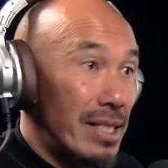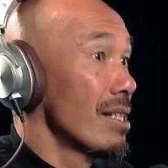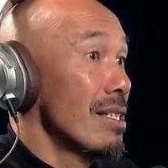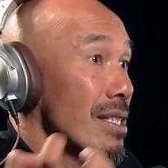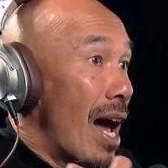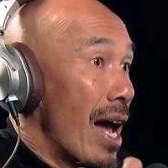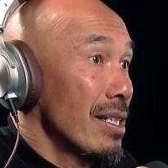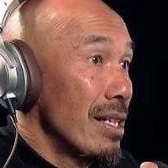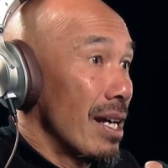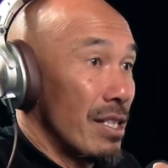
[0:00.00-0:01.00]

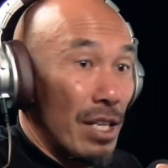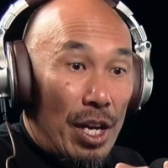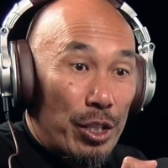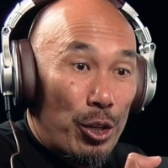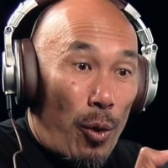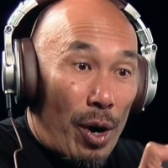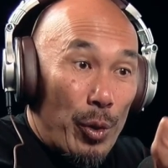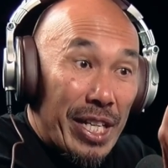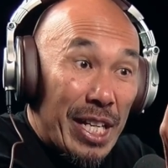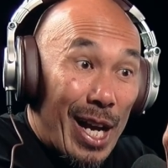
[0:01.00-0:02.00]
designed us to where
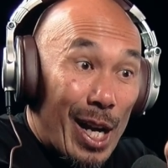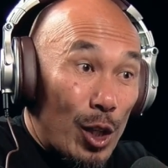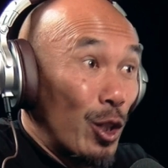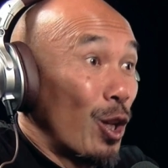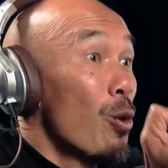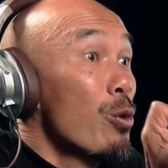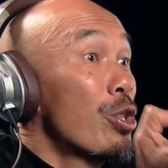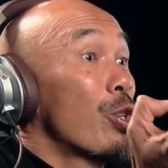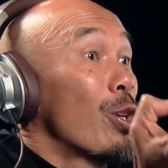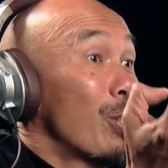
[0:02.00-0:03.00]
we can get
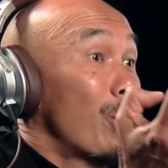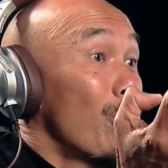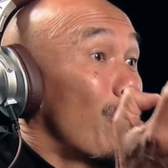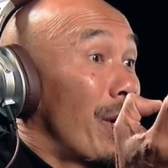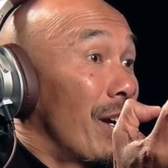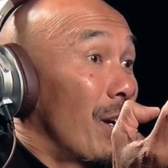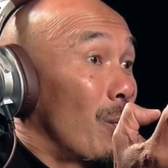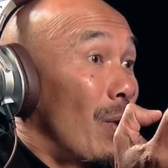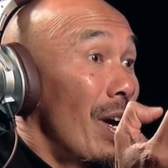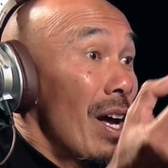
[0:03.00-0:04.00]
closer to him